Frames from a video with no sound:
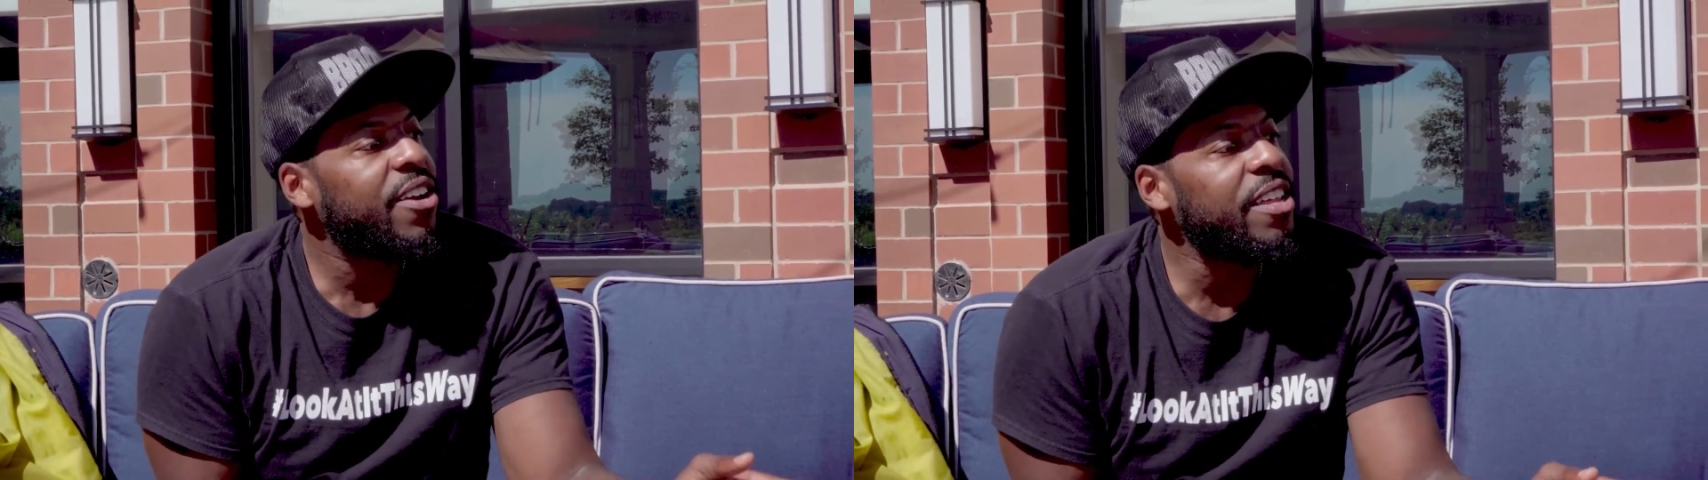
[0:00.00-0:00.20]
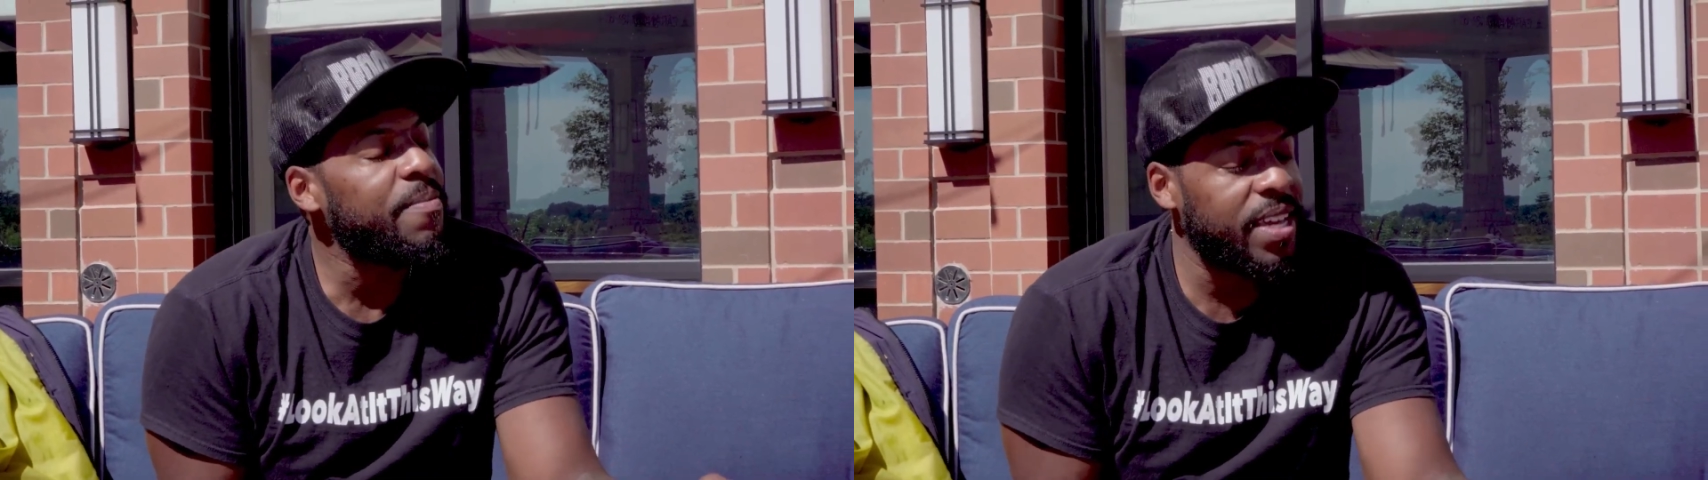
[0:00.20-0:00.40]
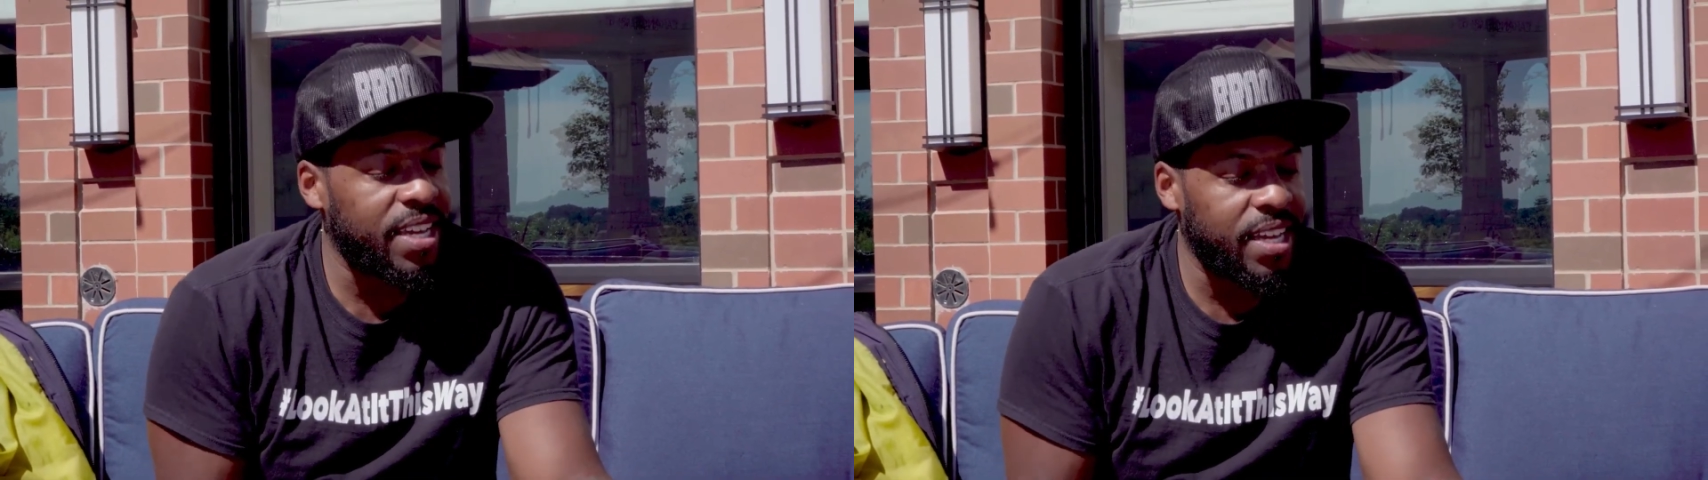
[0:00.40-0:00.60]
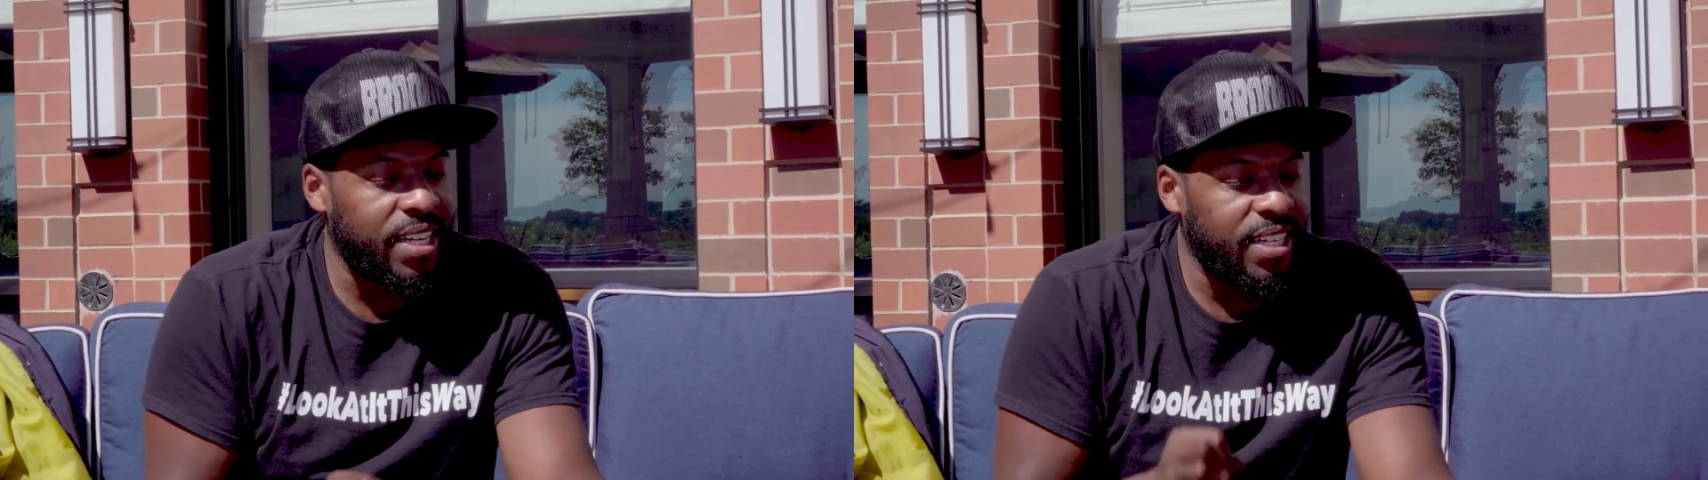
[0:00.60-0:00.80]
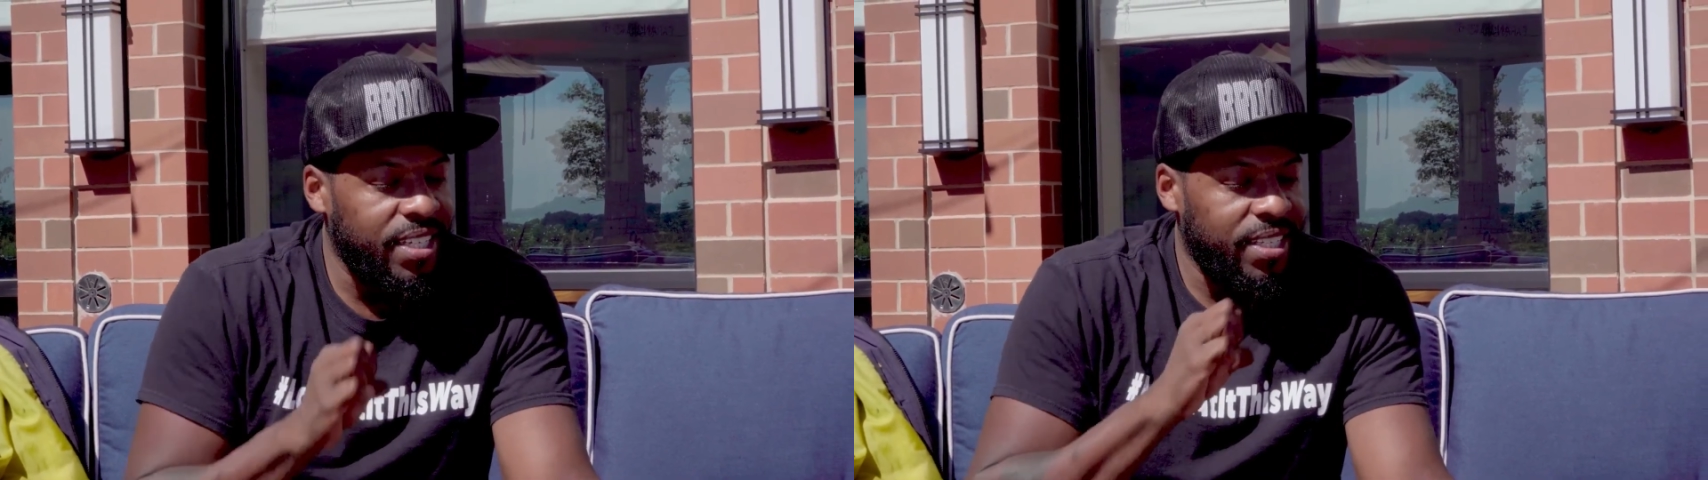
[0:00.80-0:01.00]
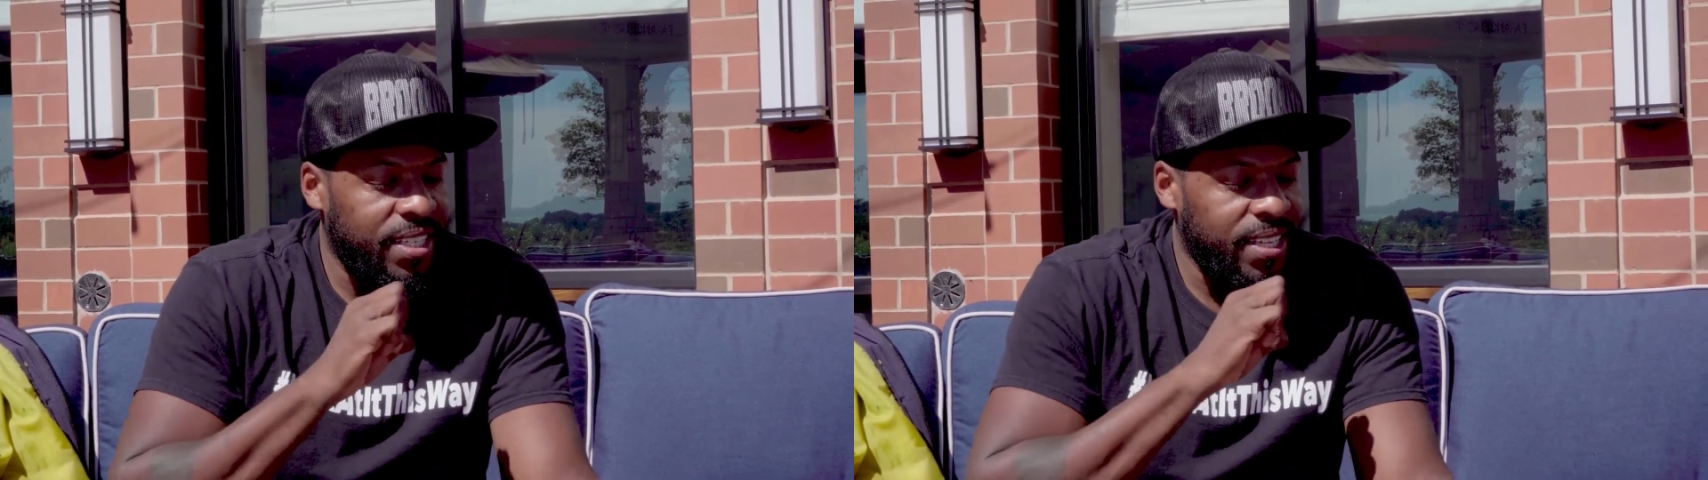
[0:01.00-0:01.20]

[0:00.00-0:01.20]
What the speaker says: only because